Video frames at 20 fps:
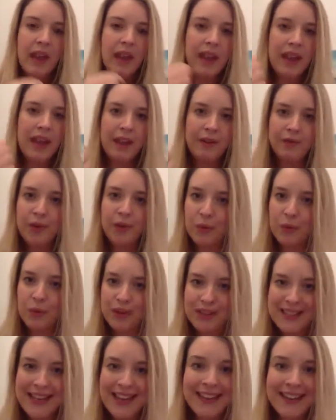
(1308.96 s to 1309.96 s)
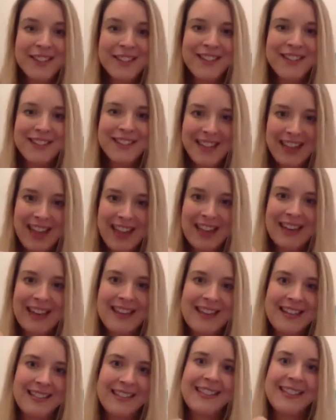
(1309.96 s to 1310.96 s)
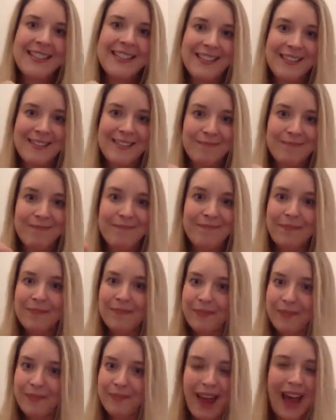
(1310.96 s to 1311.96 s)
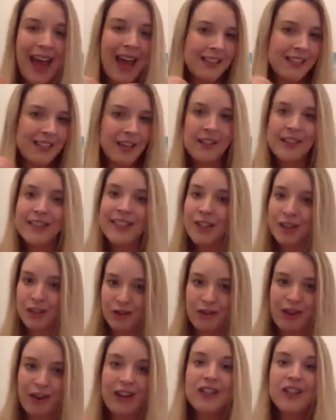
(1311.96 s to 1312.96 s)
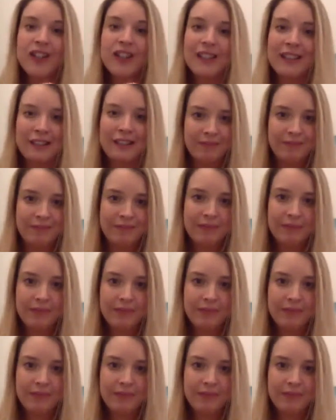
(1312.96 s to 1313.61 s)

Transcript: if you want extra, then it's at our discretion